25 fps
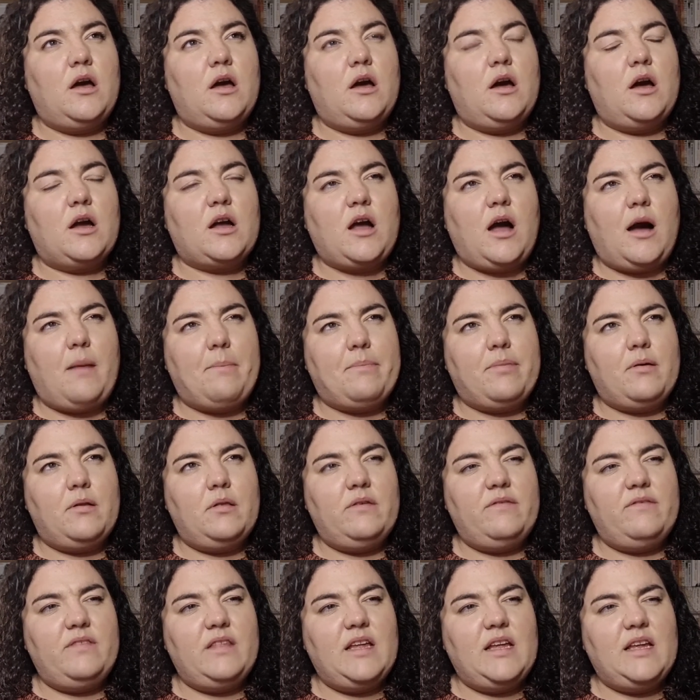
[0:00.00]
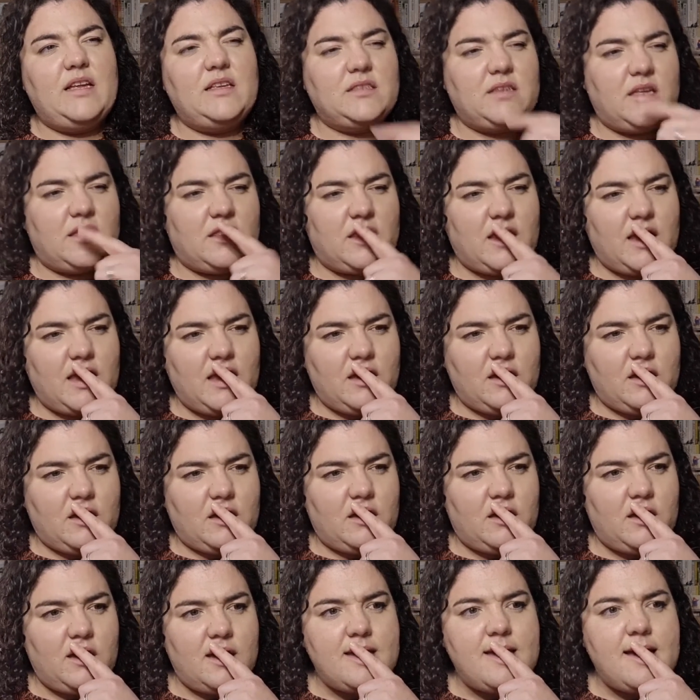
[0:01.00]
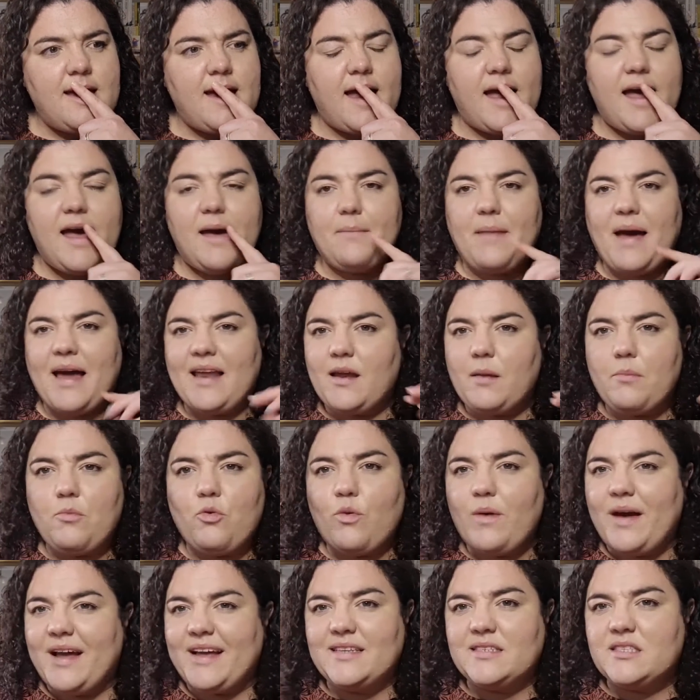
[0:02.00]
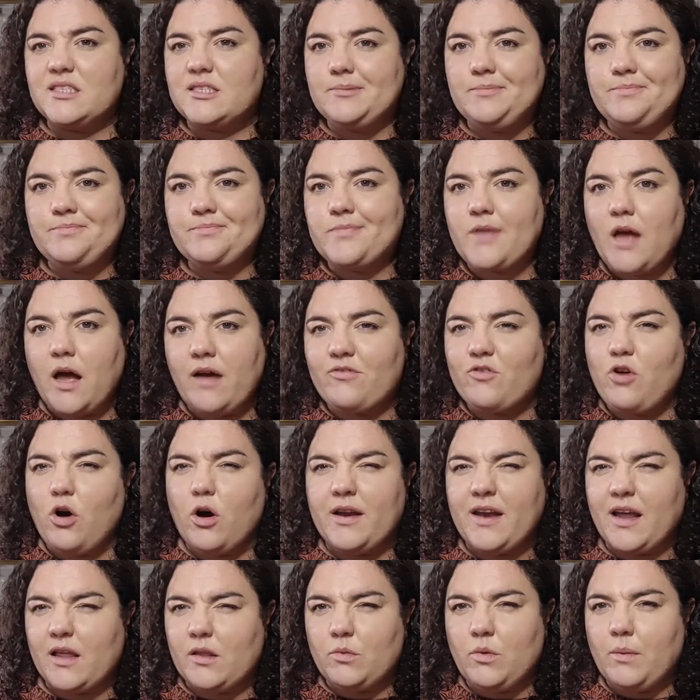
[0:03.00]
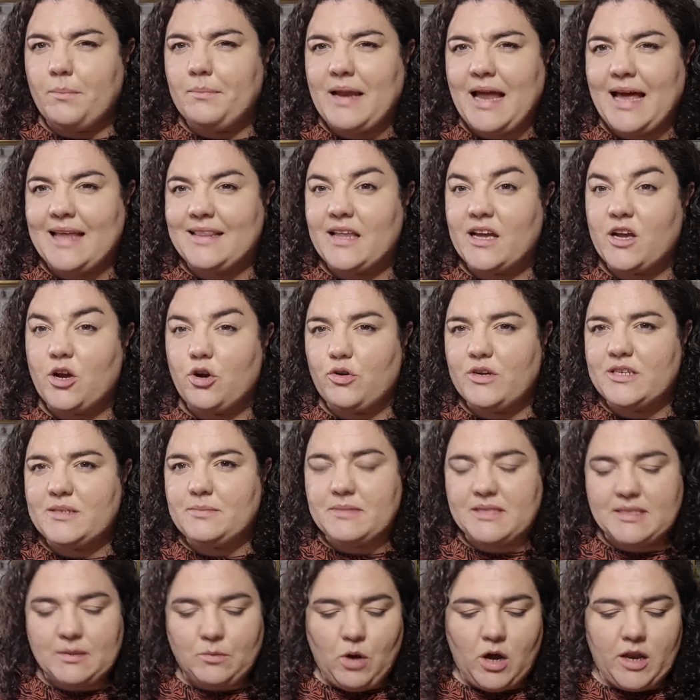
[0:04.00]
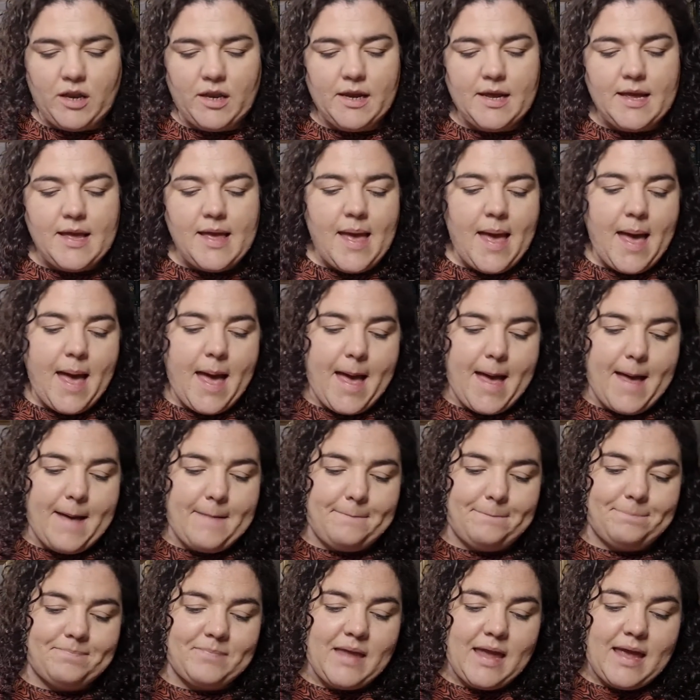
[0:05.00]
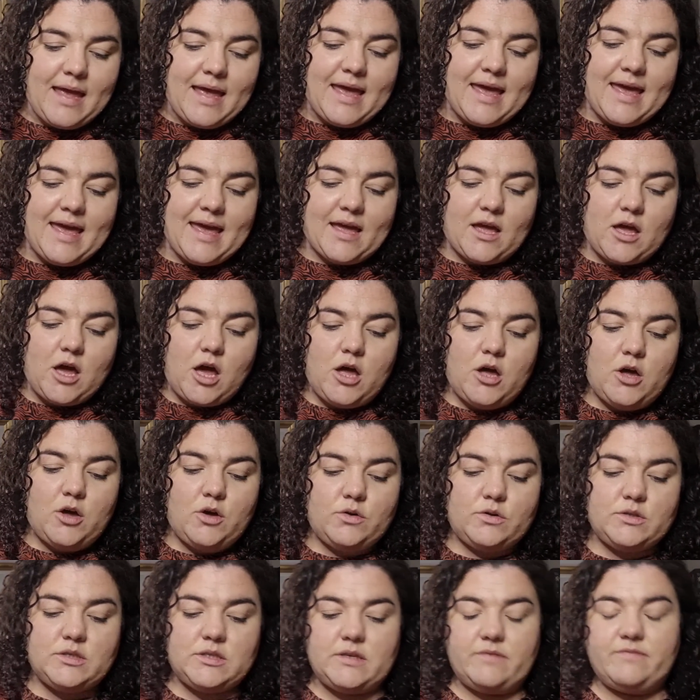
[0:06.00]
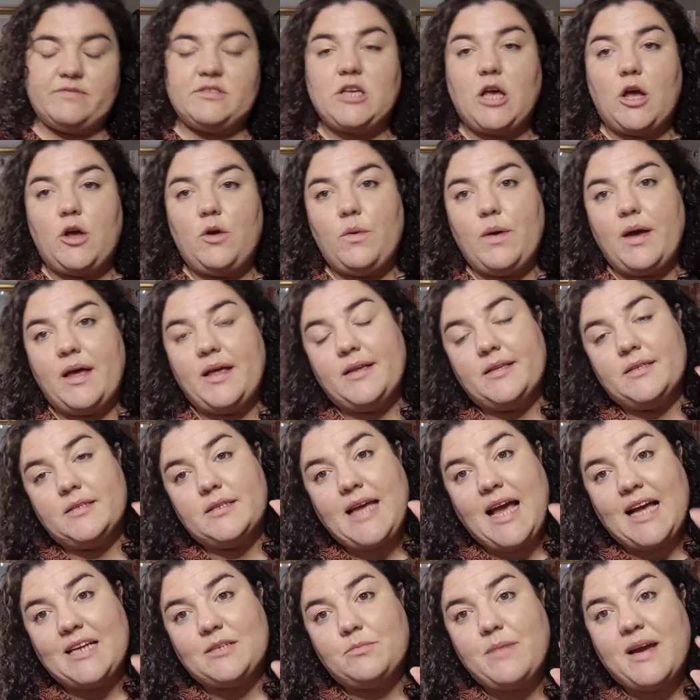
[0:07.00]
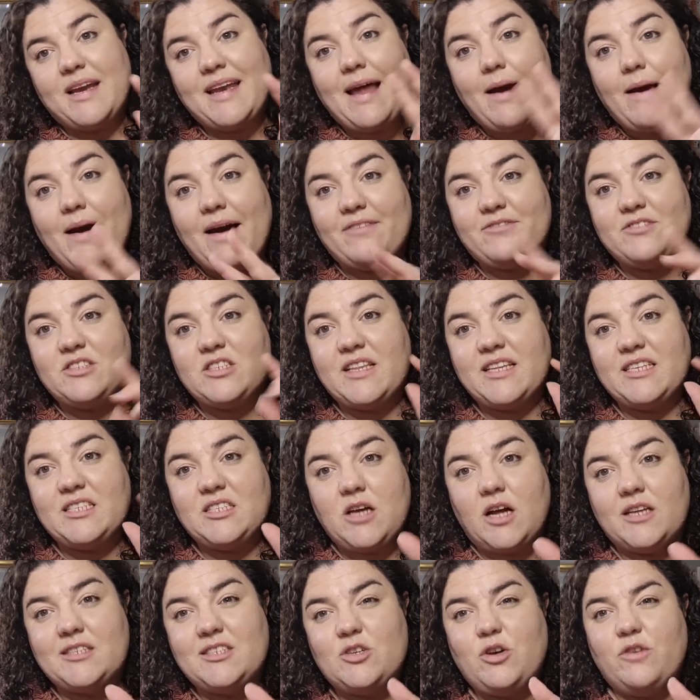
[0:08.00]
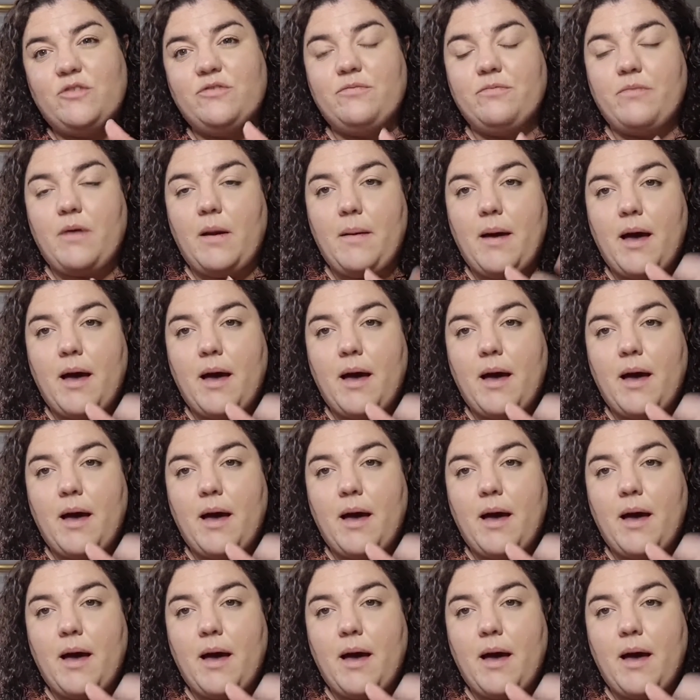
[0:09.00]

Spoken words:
a couple of these, I think. And I've got another one planned, like a Christmassy one. It goes, so Cashmerette now have, so they started off